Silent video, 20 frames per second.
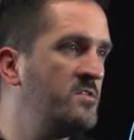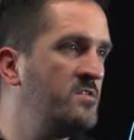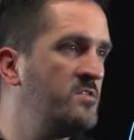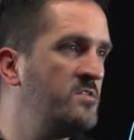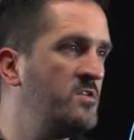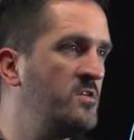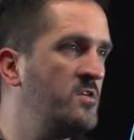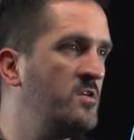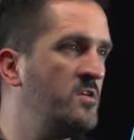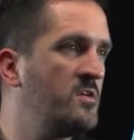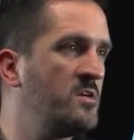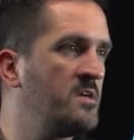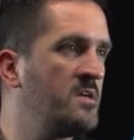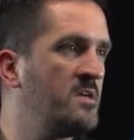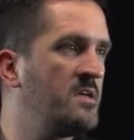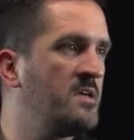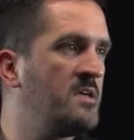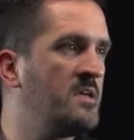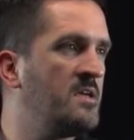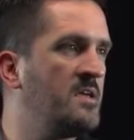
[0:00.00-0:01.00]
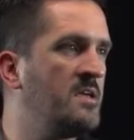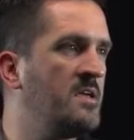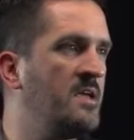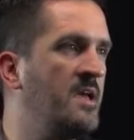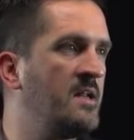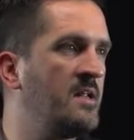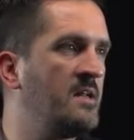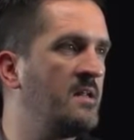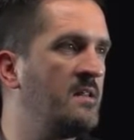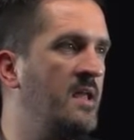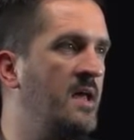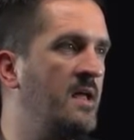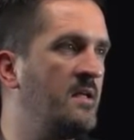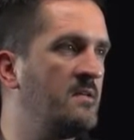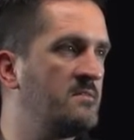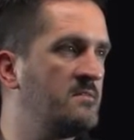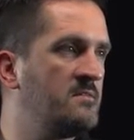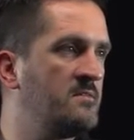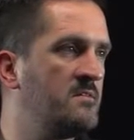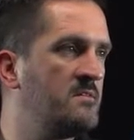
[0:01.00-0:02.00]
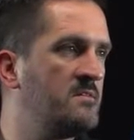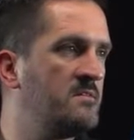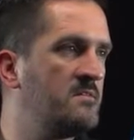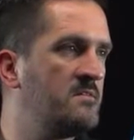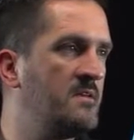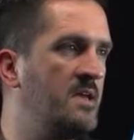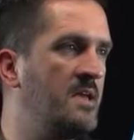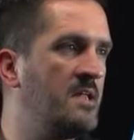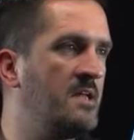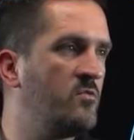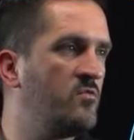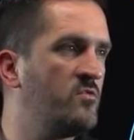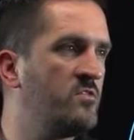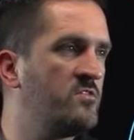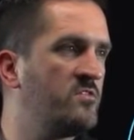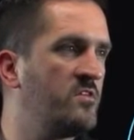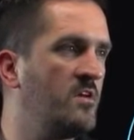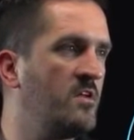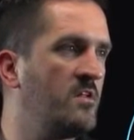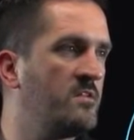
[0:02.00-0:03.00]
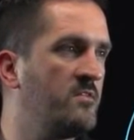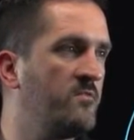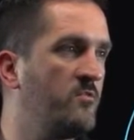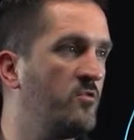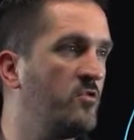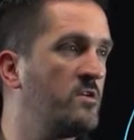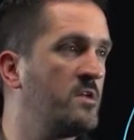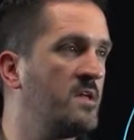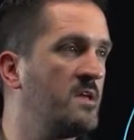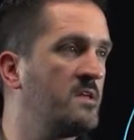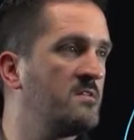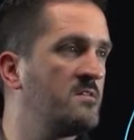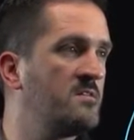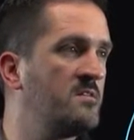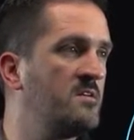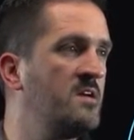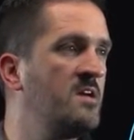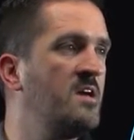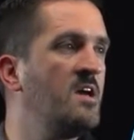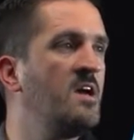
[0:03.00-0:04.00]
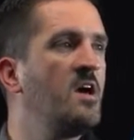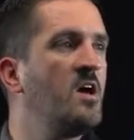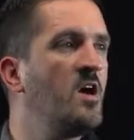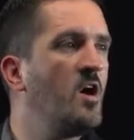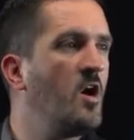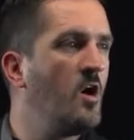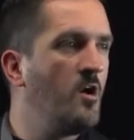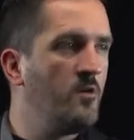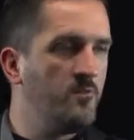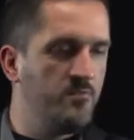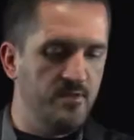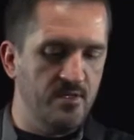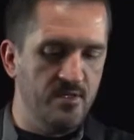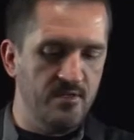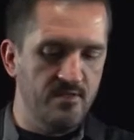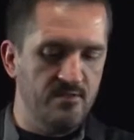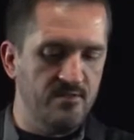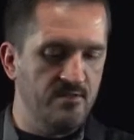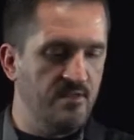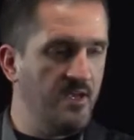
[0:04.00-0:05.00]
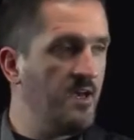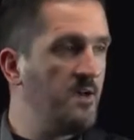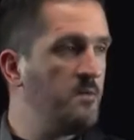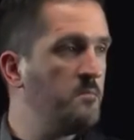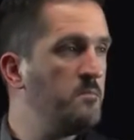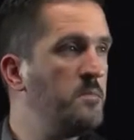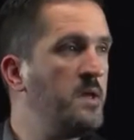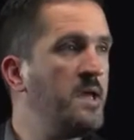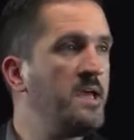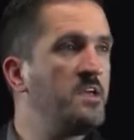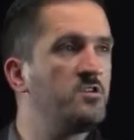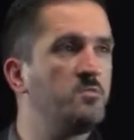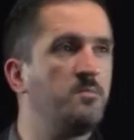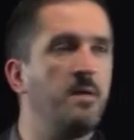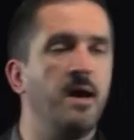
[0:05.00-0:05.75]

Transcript: to get an analysis and a result, verdict, of this page